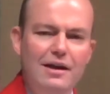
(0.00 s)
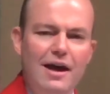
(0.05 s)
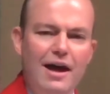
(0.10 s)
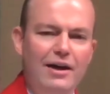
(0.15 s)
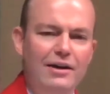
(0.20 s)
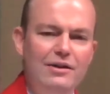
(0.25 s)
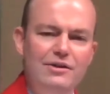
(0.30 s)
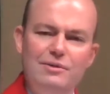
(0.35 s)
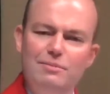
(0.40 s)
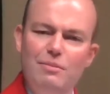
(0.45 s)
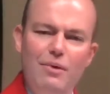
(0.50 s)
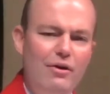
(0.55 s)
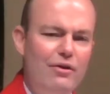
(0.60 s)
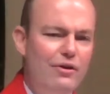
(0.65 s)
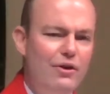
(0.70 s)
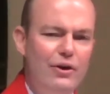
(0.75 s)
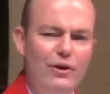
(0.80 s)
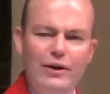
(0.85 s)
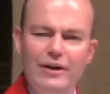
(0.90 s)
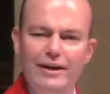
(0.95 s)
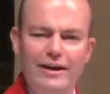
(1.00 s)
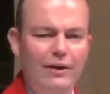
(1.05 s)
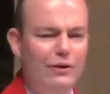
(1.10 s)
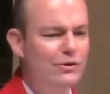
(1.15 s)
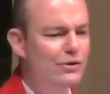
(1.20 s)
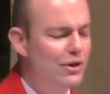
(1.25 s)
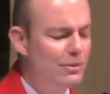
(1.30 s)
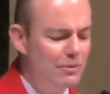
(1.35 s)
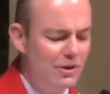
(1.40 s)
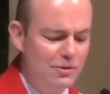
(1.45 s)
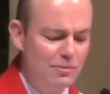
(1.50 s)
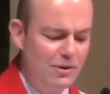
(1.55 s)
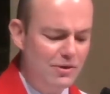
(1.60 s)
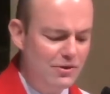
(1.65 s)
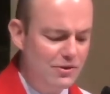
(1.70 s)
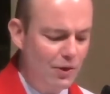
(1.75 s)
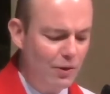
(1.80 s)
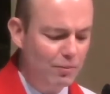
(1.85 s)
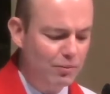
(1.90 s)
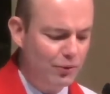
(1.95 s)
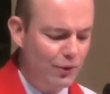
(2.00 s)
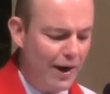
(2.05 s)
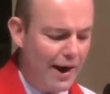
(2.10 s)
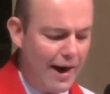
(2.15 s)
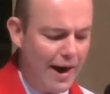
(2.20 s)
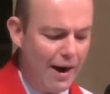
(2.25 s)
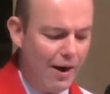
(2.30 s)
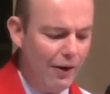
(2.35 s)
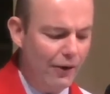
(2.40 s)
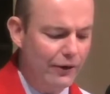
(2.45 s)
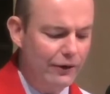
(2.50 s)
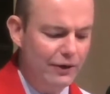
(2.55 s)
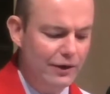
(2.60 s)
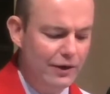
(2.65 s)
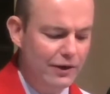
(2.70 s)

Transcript: And his mother, oh, she must be so proud.